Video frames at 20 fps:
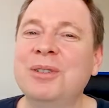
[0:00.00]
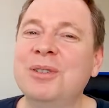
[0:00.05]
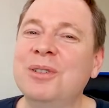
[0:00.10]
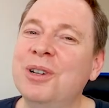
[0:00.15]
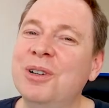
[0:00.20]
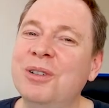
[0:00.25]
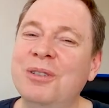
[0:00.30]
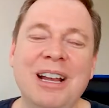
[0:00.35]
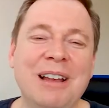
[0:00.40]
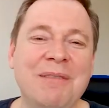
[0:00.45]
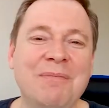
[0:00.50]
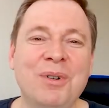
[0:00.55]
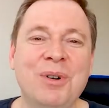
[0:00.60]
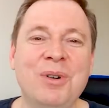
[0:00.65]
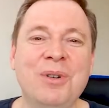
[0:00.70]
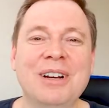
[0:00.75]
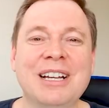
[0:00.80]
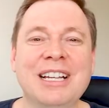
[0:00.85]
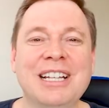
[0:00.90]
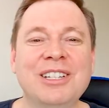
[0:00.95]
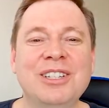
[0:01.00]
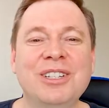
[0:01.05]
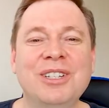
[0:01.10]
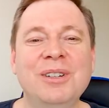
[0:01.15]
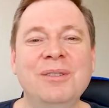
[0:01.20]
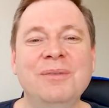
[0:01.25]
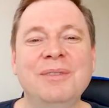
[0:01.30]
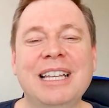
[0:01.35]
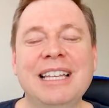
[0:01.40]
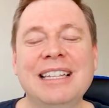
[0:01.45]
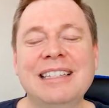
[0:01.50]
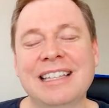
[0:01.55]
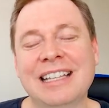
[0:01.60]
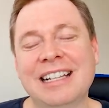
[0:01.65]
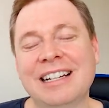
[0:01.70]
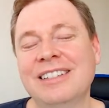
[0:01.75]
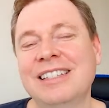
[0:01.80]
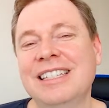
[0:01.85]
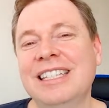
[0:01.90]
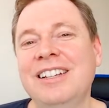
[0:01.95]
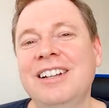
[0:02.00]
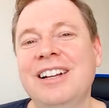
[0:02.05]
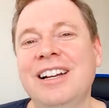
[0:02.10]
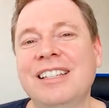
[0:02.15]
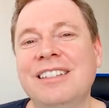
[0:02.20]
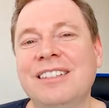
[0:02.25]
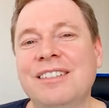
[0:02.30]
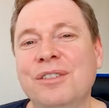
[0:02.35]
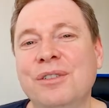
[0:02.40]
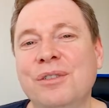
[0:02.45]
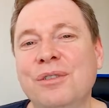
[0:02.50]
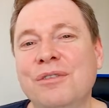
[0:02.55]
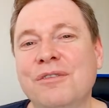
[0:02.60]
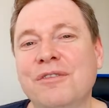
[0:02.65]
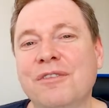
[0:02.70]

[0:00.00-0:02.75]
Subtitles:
create more and consume less, and I'll see you guys soon for